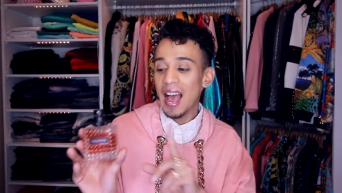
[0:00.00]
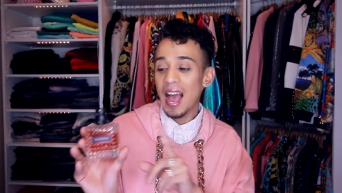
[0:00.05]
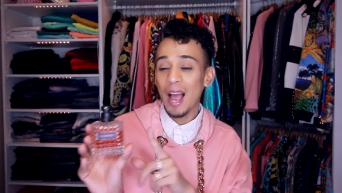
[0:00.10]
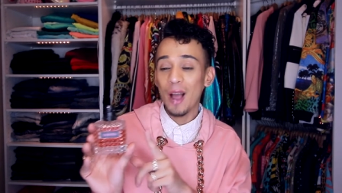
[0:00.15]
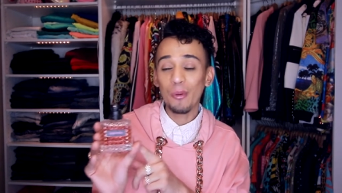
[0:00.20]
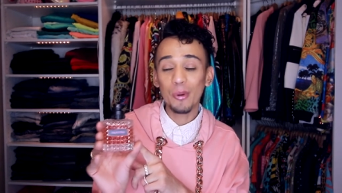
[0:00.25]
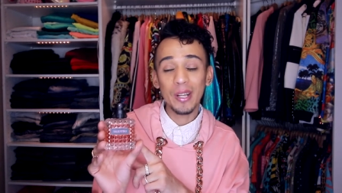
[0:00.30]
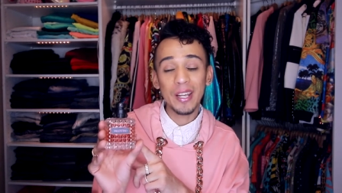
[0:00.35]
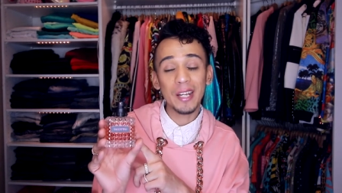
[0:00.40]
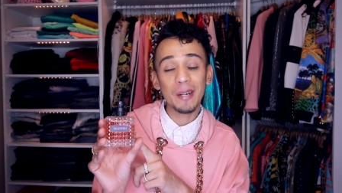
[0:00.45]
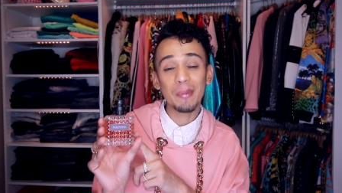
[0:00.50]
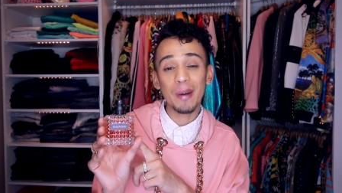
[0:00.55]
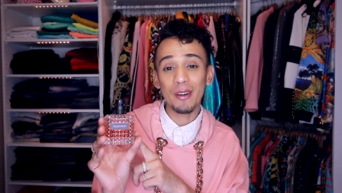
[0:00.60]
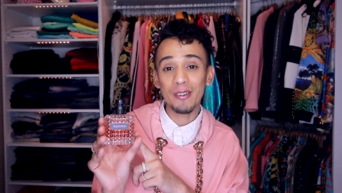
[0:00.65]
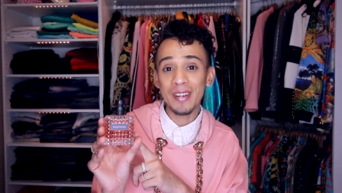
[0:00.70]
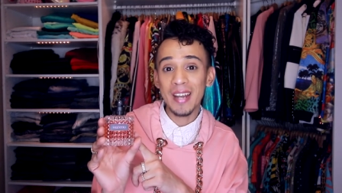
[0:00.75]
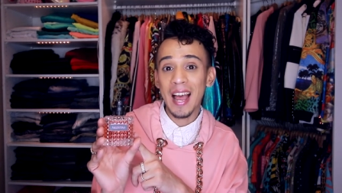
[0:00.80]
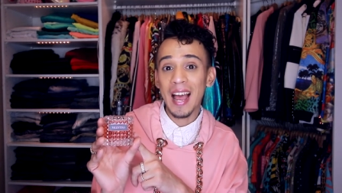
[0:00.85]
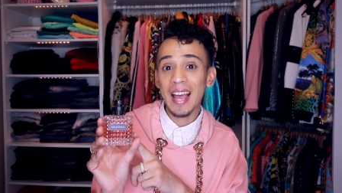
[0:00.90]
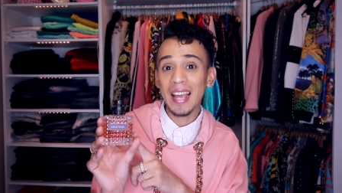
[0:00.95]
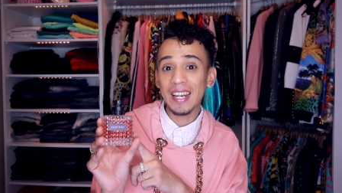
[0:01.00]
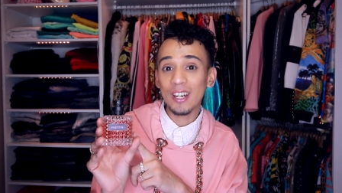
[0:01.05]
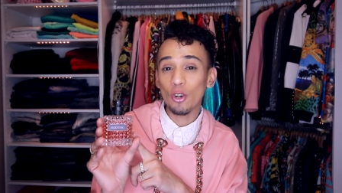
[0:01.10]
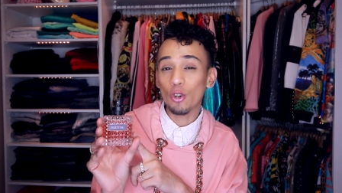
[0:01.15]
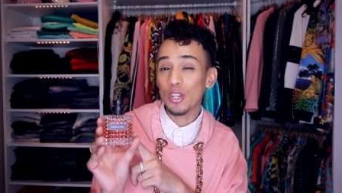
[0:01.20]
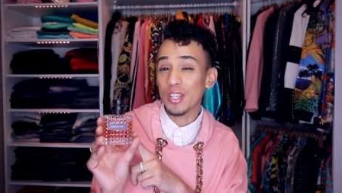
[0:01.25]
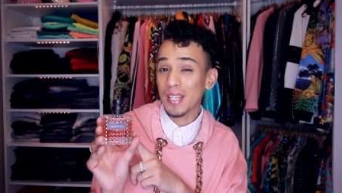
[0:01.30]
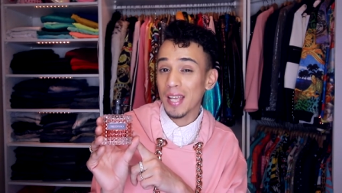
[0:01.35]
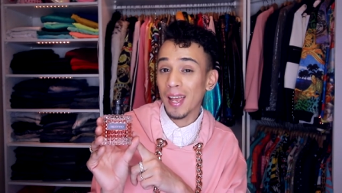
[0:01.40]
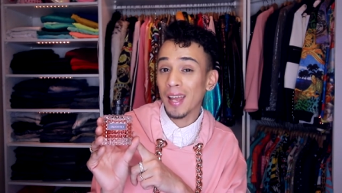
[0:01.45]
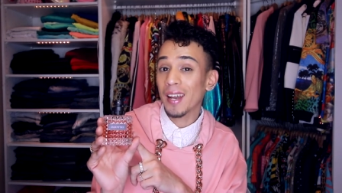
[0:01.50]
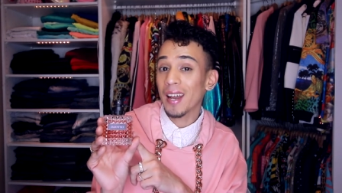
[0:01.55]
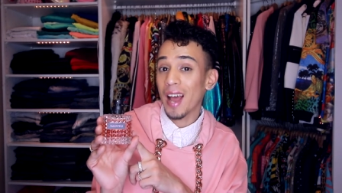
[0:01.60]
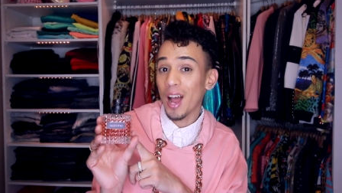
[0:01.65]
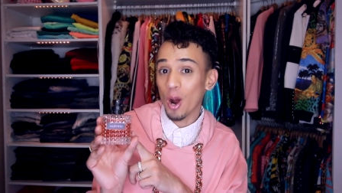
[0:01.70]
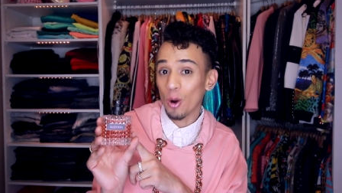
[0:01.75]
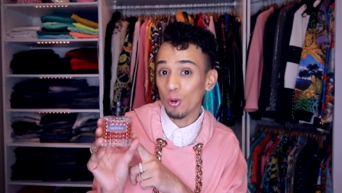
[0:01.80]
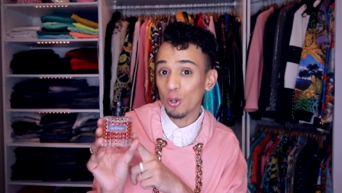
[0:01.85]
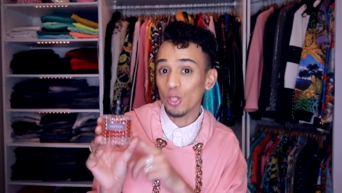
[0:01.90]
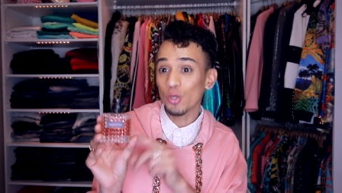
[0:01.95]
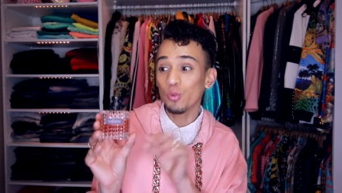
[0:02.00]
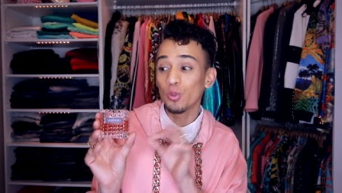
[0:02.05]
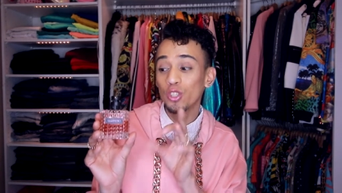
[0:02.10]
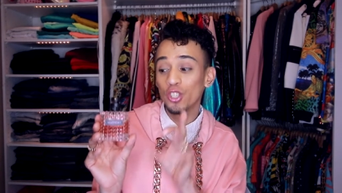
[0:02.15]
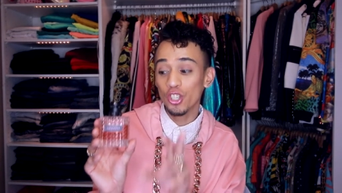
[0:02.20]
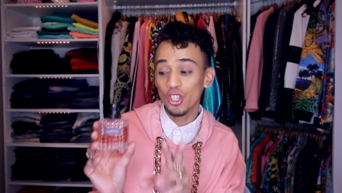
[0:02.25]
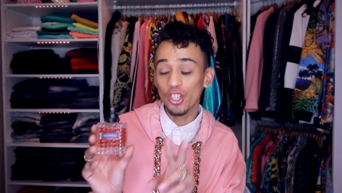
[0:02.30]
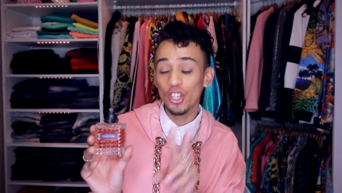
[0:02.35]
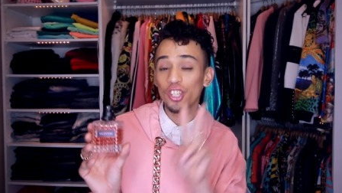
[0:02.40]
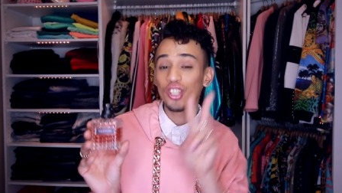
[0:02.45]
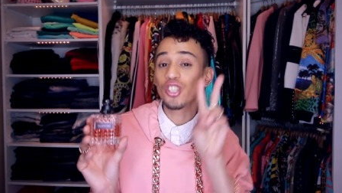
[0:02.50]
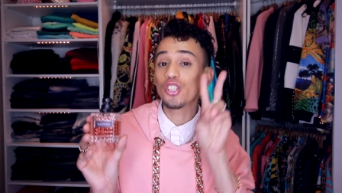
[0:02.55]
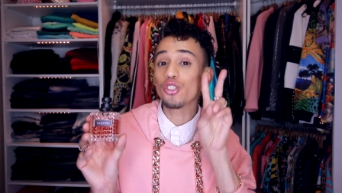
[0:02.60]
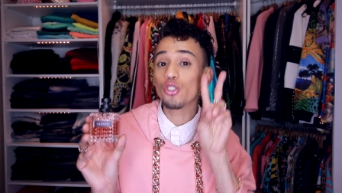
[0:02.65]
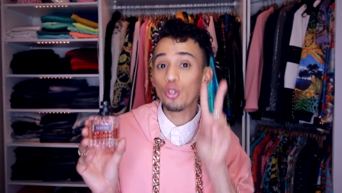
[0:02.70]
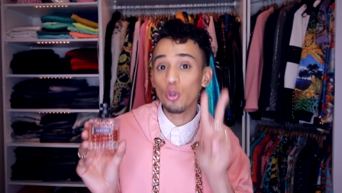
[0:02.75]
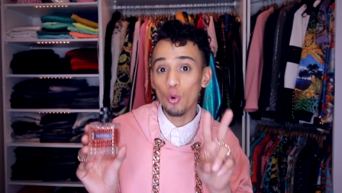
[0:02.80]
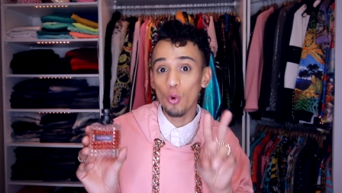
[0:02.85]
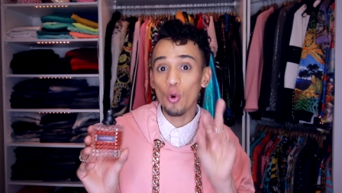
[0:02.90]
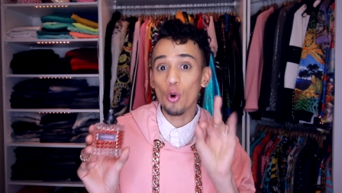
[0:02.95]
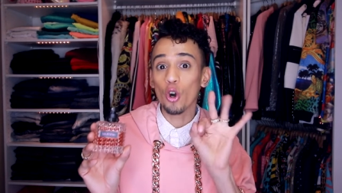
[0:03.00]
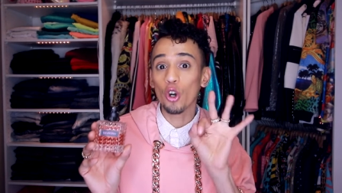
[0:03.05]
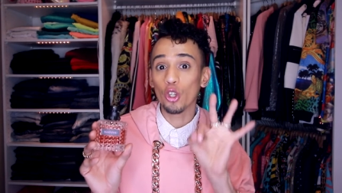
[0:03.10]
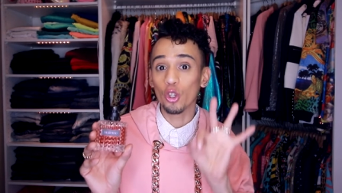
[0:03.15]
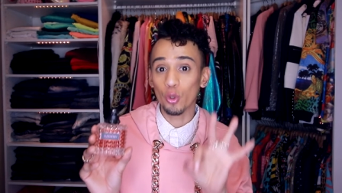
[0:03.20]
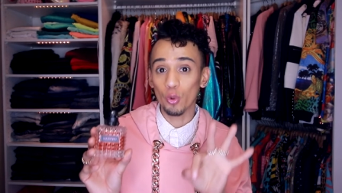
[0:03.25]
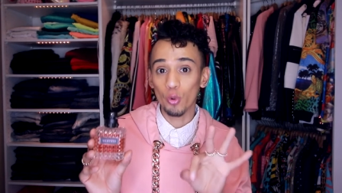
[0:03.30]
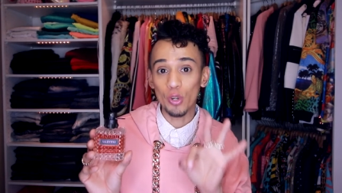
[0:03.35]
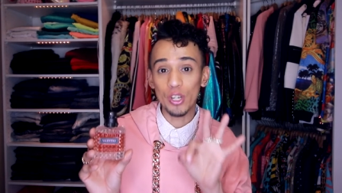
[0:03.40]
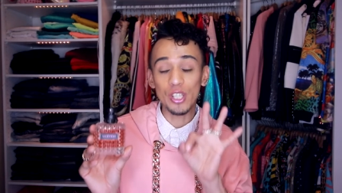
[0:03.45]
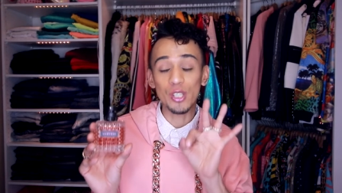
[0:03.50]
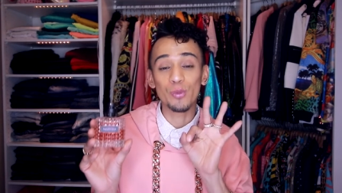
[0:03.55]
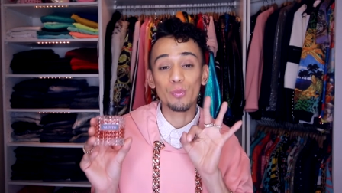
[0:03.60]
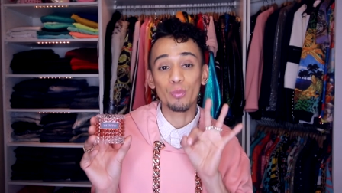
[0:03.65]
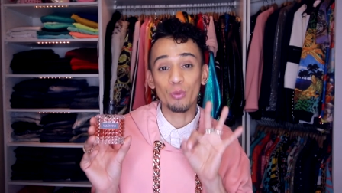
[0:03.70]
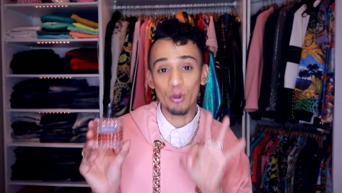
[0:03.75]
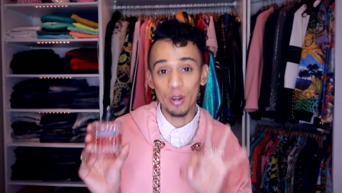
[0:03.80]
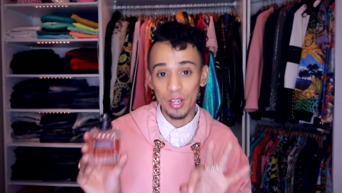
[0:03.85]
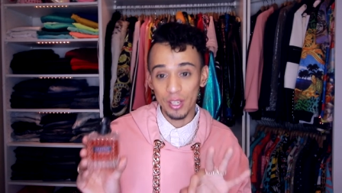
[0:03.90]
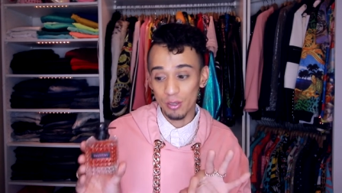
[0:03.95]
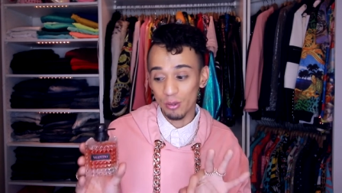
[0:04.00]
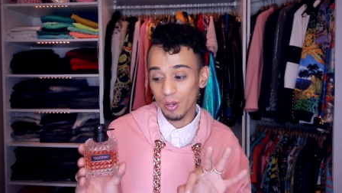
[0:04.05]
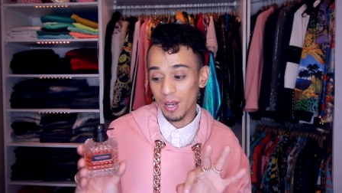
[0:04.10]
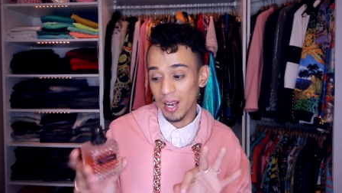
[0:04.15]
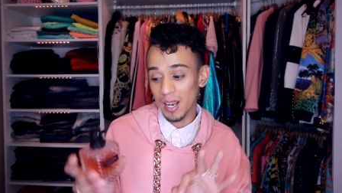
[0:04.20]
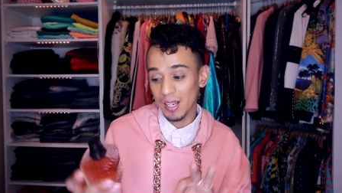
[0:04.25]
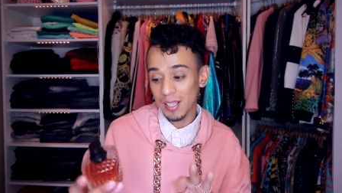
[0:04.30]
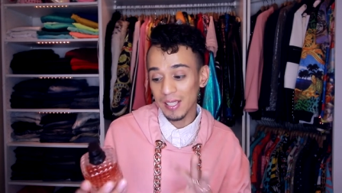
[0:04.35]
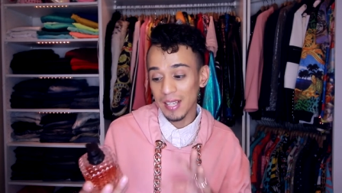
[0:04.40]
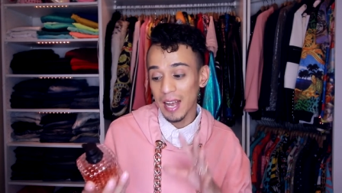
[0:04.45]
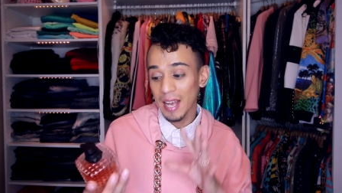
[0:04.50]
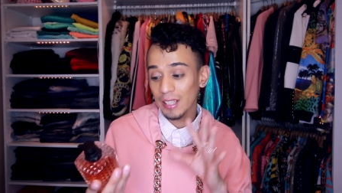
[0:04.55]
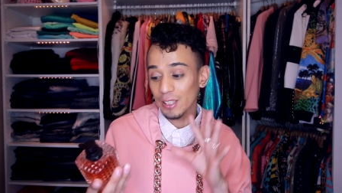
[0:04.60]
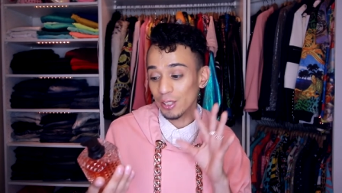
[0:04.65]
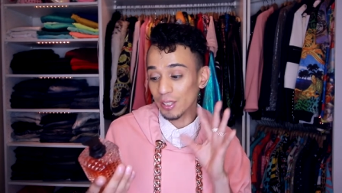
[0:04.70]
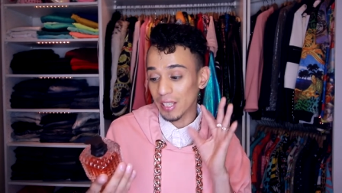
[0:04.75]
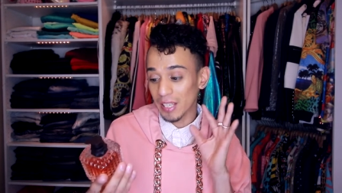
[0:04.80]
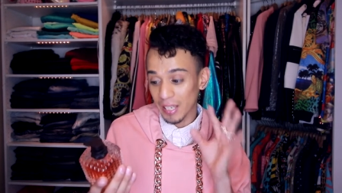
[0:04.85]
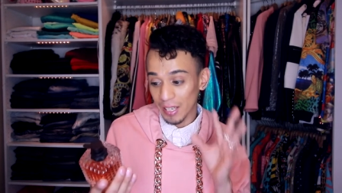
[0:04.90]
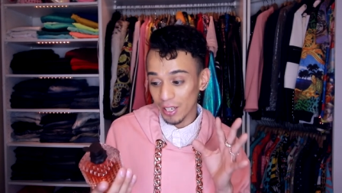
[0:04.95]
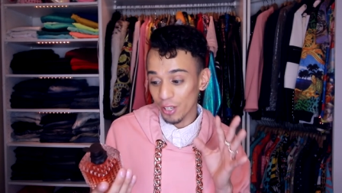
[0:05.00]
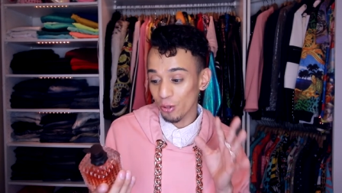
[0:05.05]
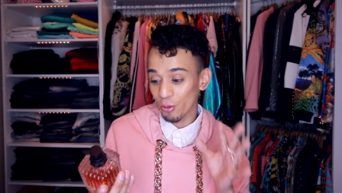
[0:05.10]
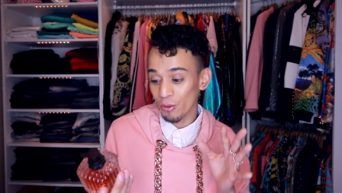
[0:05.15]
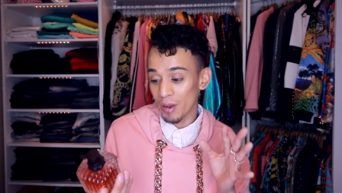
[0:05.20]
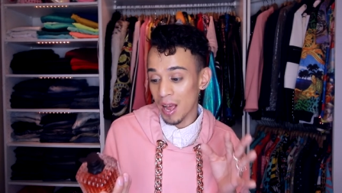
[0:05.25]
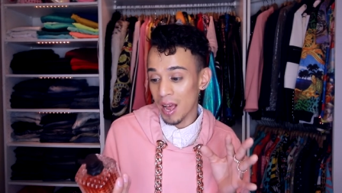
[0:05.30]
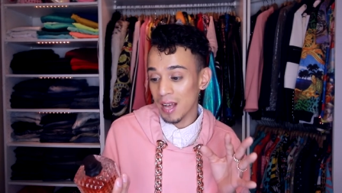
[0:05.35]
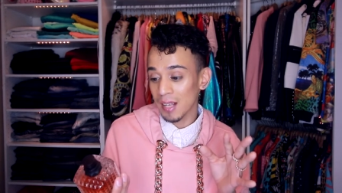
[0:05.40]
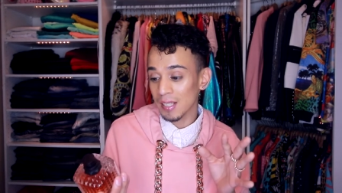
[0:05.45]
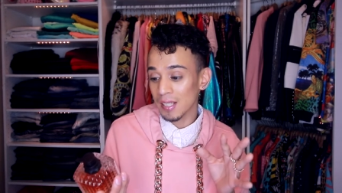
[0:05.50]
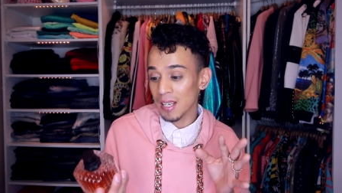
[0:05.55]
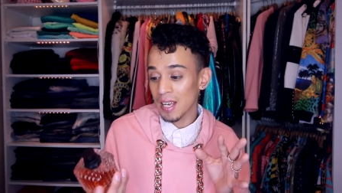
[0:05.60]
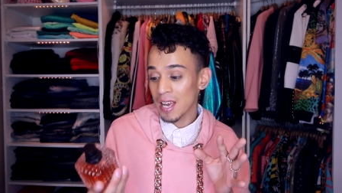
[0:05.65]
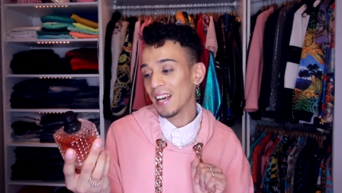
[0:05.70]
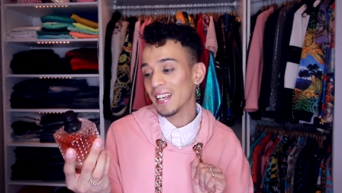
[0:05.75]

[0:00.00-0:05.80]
I would get about 9 or 10 hours with just 2 or 3 sprays, you guys. I kid you not.